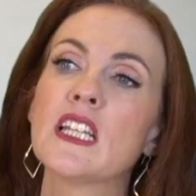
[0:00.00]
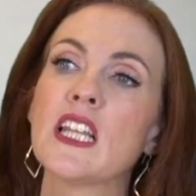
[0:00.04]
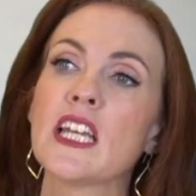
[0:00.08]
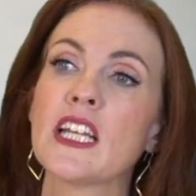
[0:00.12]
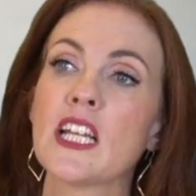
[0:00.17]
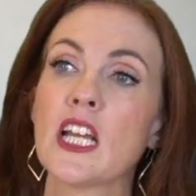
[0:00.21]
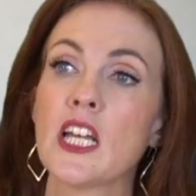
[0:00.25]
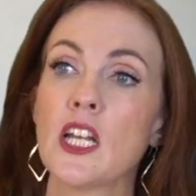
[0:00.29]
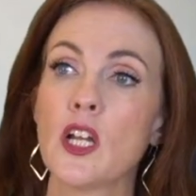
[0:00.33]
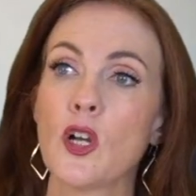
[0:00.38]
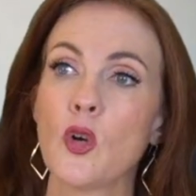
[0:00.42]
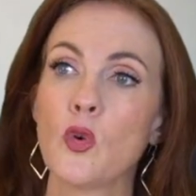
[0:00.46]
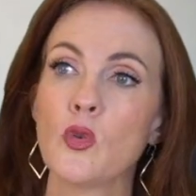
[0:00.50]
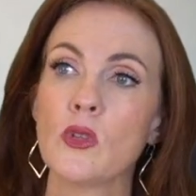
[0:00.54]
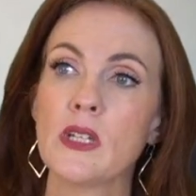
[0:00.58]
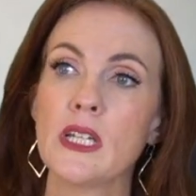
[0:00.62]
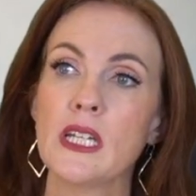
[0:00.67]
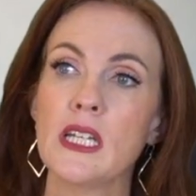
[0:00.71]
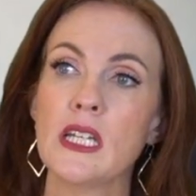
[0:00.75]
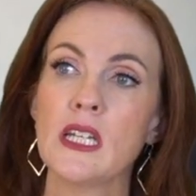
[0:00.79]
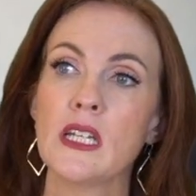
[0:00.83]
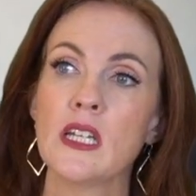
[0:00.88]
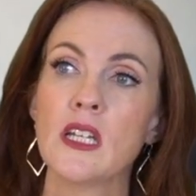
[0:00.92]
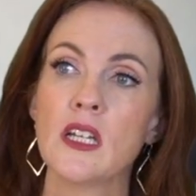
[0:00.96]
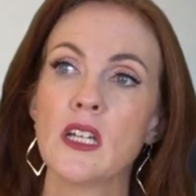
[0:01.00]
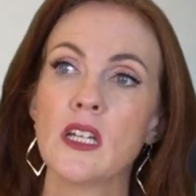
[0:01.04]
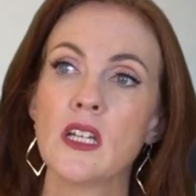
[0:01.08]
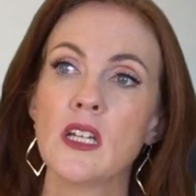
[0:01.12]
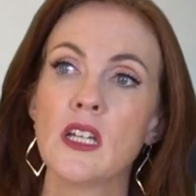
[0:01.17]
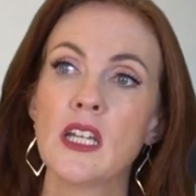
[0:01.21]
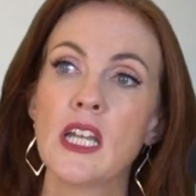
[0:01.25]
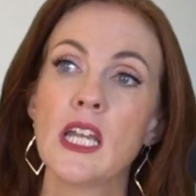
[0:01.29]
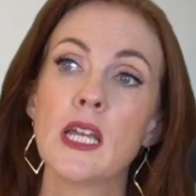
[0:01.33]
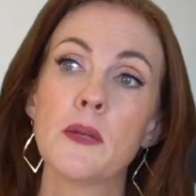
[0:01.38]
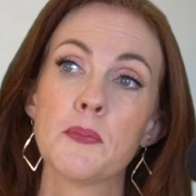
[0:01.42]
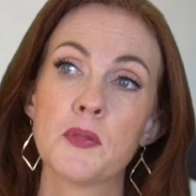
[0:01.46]
Like kind of only
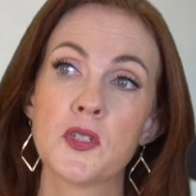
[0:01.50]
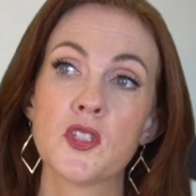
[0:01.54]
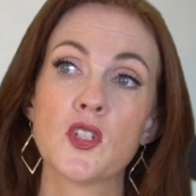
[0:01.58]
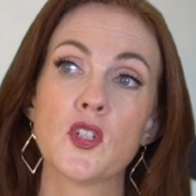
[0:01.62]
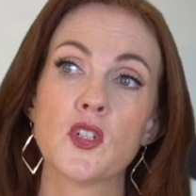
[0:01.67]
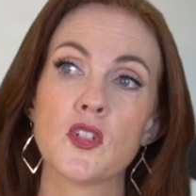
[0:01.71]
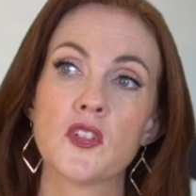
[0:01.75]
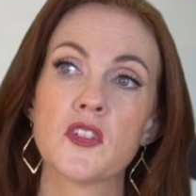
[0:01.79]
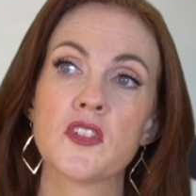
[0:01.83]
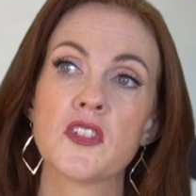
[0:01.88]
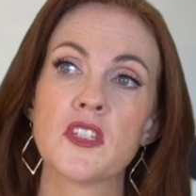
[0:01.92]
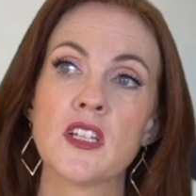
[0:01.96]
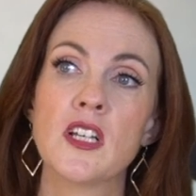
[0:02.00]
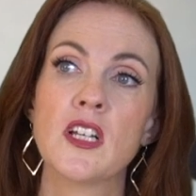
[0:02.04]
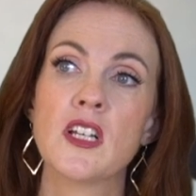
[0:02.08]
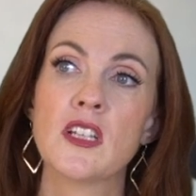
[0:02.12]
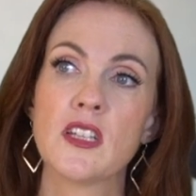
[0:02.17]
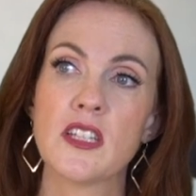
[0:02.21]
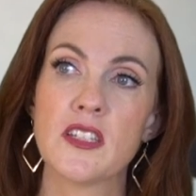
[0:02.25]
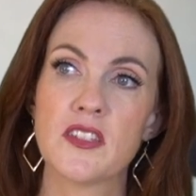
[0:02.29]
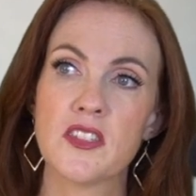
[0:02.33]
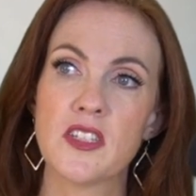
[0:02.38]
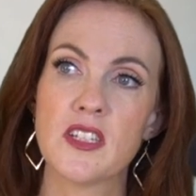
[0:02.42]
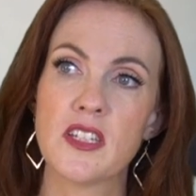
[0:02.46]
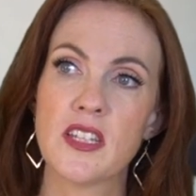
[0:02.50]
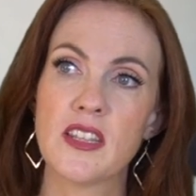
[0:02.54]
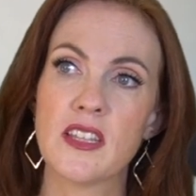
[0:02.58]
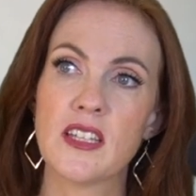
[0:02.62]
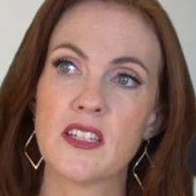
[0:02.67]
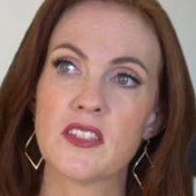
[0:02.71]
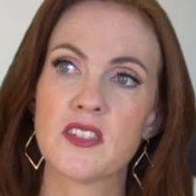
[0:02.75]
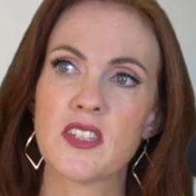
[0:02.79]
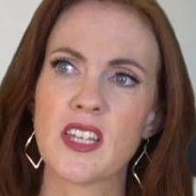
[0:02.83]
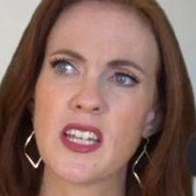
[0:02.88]
hipsters listen to this.